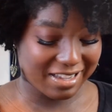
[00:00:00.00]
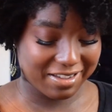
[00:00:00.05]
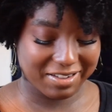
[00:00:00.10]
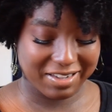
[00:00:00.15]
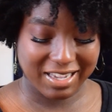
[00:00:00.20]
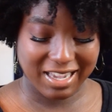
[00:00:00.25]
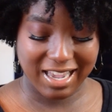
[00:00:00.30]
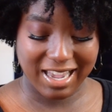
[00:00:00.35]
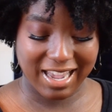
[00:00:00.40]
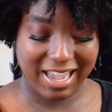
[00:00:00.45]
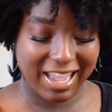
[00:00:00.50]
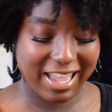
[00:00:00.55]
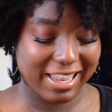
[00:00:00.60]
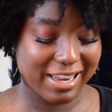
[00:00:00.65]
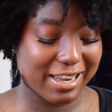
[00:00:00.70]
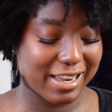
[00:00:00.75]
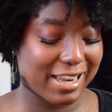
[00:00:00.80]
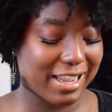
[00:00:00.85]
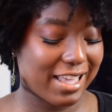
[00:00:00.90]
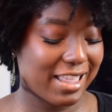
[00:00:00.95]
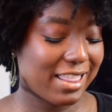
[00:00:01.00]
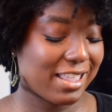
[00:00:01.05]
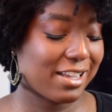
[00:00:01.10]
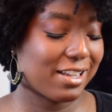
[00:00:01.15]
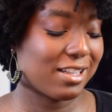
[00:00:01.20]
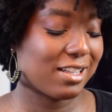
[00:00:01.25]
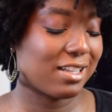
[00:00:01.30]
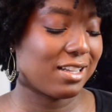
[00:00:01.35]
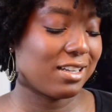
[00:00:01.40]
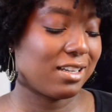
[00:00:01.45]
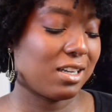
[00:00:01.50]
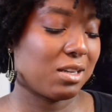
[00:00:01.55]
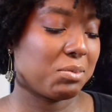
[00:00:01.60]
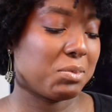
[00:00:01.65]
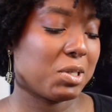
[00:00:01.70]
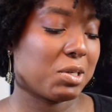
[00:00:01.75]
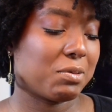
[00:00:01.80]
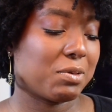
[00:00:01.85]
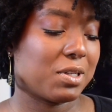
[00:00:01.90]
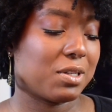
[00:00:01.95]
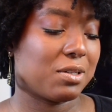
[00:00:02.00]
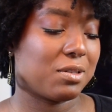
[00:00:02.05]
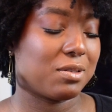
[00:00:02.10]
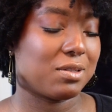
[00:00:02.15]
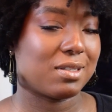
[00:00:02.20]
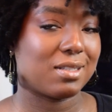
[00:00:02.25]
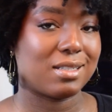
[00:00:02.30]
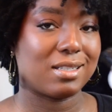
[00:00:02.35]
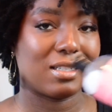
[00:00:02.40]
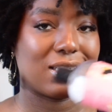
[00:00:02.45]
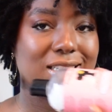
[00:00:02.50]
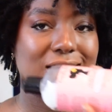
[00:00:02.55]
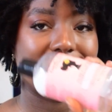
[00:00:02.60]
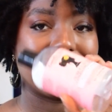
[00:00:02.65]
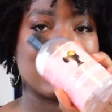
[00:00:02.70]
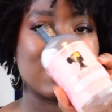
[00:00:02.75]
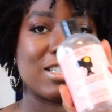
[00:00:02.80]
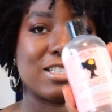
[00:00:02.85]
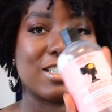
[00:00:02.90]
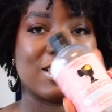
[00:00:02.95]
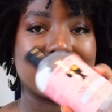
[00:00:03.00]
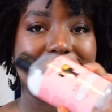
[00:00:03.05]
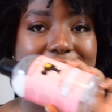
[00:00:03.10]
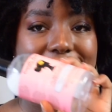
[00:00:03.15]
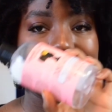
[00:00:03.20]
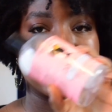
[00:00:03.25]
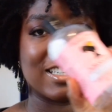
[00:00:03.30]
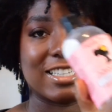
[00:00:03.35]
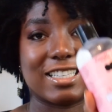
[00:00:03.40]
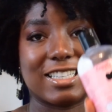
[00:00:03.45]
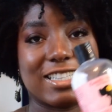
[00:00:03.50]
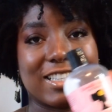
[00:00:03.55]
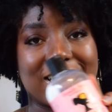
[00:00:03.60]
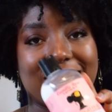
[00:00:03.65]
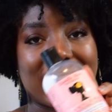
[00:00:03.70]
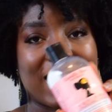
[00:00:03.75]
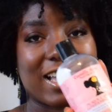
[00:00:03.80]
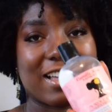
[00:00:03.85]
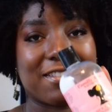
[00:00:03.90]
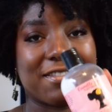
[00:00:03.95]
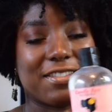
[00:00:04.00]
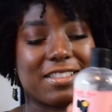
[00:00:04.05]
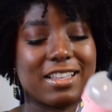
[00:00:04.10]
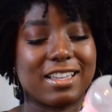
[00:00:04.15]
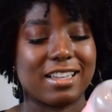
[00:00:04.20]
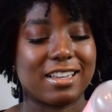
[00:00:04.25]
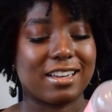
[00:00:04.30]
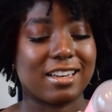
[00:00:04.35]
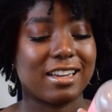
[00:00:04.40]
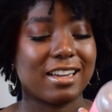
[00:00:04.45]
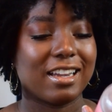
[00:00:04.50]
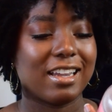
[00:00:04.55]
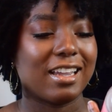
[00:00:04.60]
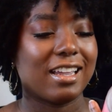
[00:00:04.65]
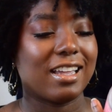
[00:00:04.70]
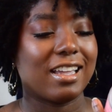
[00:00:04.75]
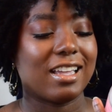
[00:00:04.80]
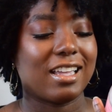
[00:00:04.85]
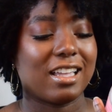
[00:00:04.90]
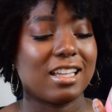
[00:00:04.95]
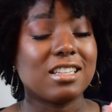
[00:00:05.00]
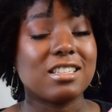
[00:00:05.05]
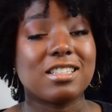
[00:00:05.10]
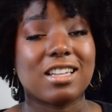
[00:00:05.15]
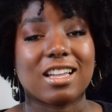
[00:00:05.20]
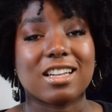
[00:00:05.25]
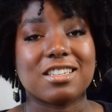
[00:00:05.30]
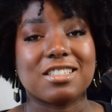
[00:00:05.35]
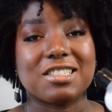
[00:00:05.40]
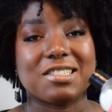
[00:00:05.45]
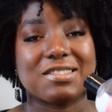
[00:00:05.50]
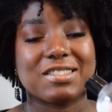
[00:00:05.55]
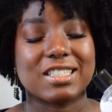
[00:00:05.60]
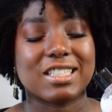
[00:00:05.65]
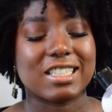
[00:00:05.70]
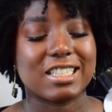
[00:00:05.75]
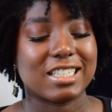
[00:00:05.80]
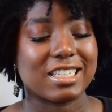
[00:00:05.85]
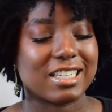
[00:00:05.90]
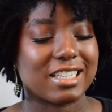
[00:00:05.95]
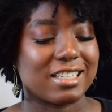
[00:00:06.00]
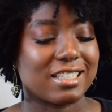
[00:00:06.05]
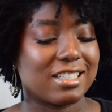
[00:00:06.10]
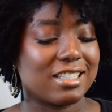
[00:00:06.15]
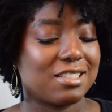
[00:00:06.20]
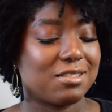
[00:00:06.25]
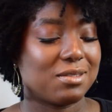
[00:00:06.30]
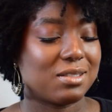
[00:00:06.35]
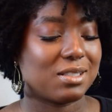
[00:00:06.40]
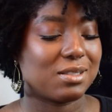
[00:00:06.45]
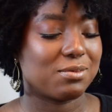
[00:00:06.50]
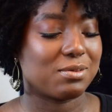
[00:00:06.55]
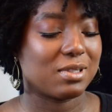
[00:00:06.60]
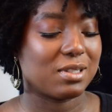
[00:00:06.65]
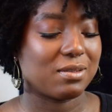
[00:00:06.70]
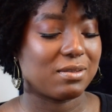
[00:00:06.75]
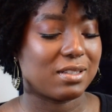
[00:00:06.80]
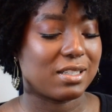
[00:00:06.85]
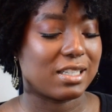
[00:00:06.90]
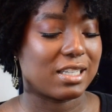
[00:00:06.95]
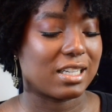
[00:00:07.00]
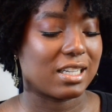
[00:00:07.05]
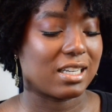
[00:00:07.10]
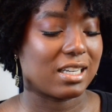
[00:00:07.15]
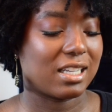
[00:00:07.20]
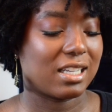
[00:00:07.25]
Okay, another Camille Rose conditioner that I have that is actually really good. This one's really, really good.